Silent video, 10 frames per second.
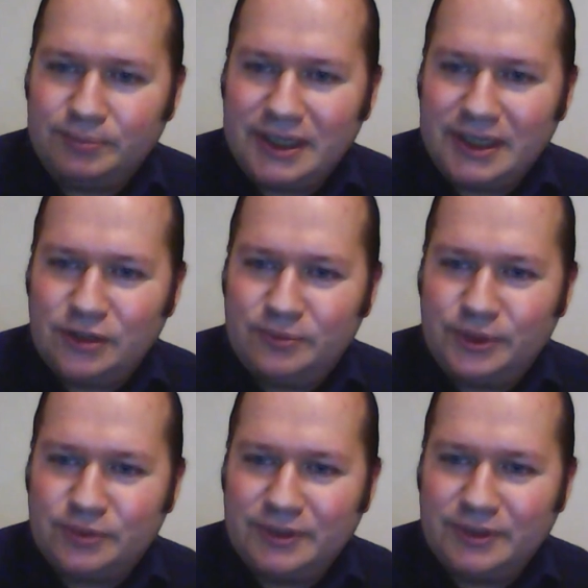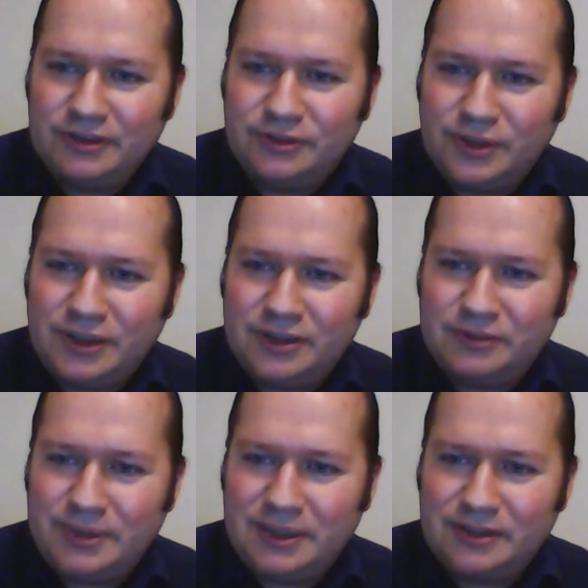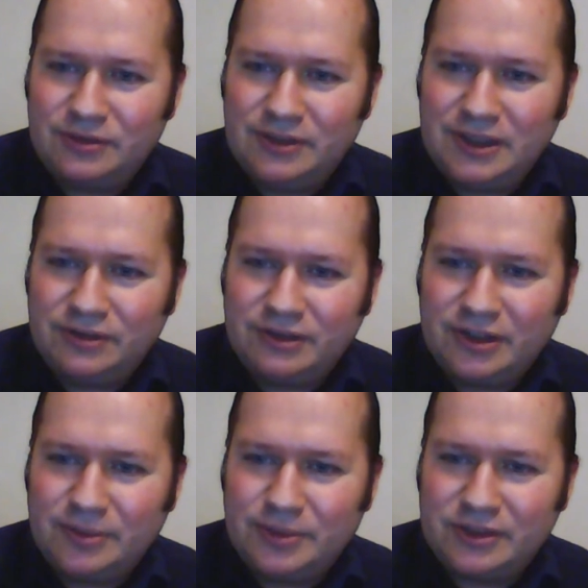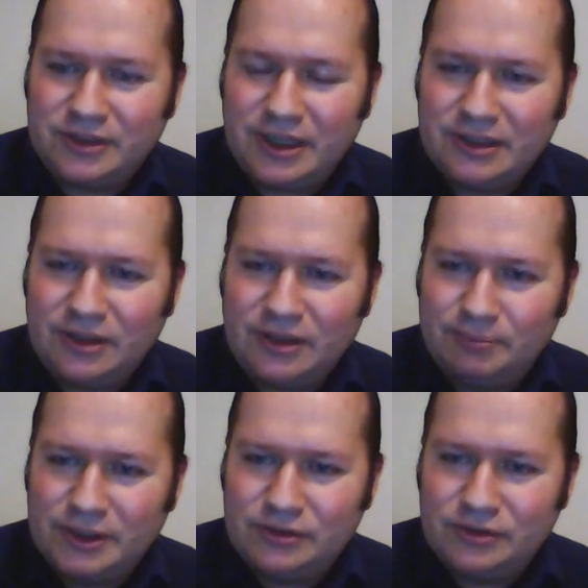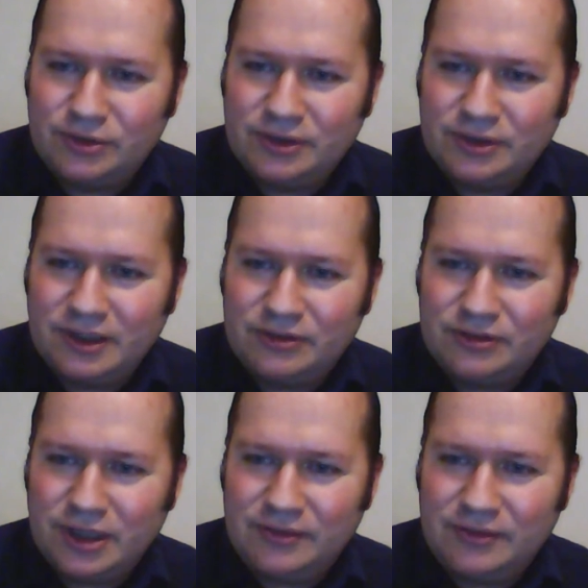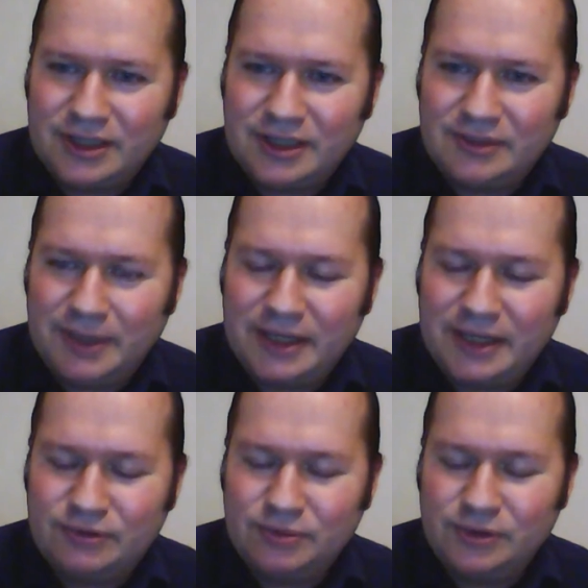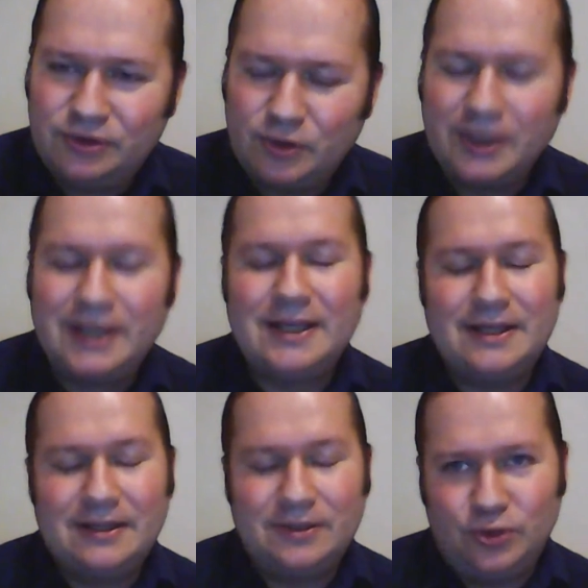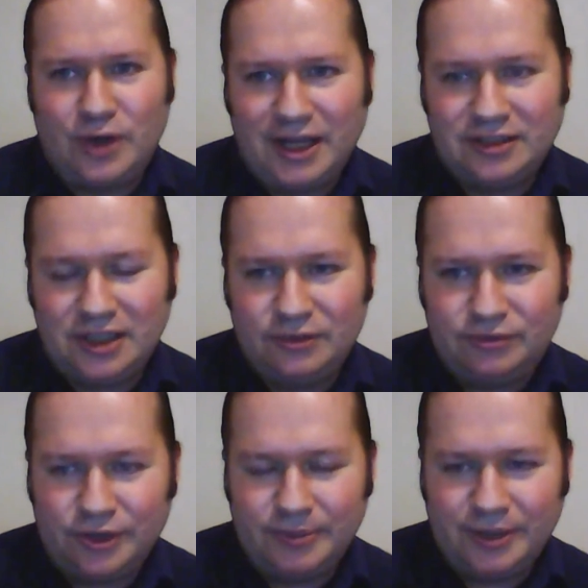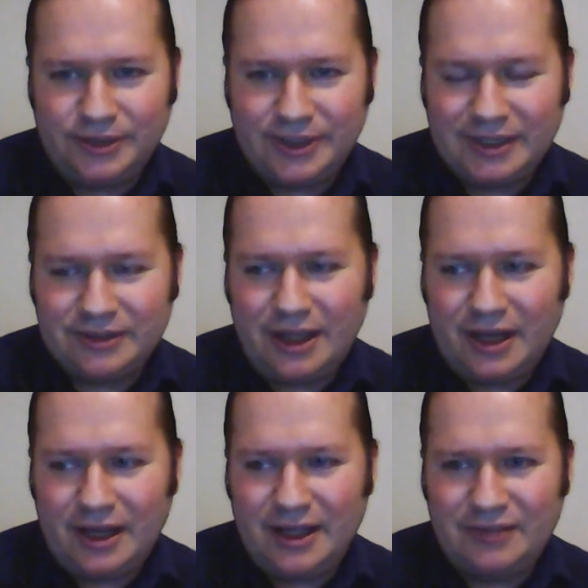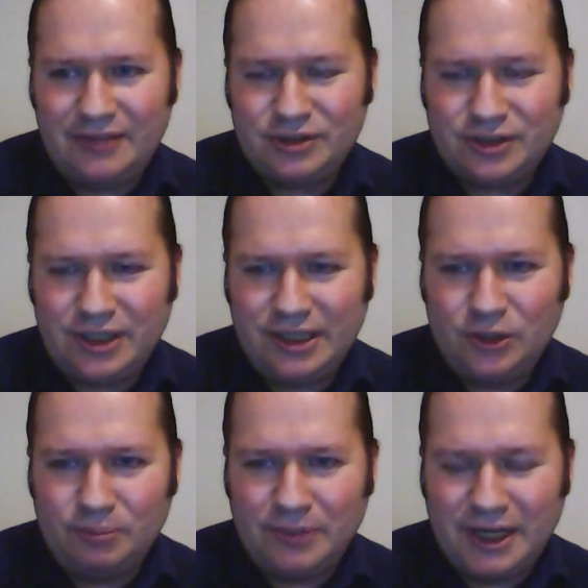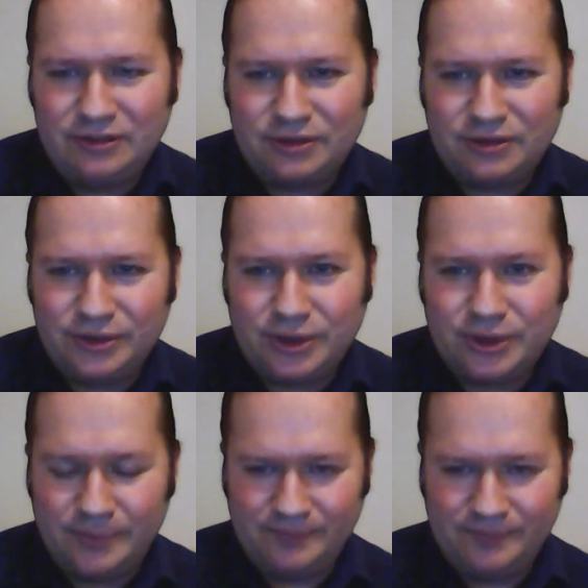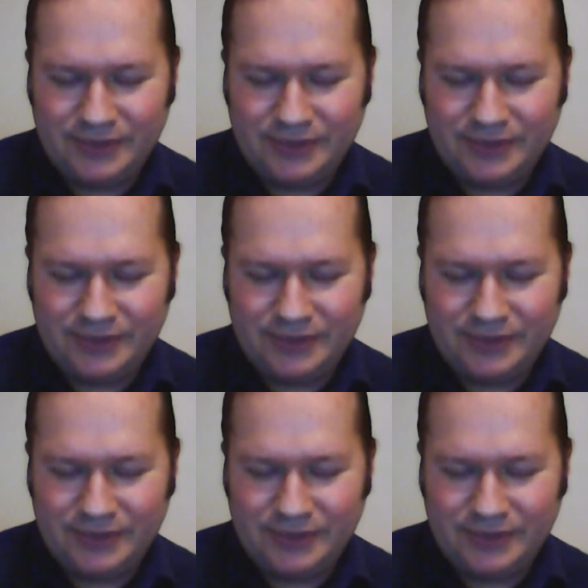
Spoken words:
Paleo Bushman says, Swede speaks. You need to set up a channel on BitChute in case you ever get banned from YouTube. You're right. I have thought about that. I have a channel on minds.com.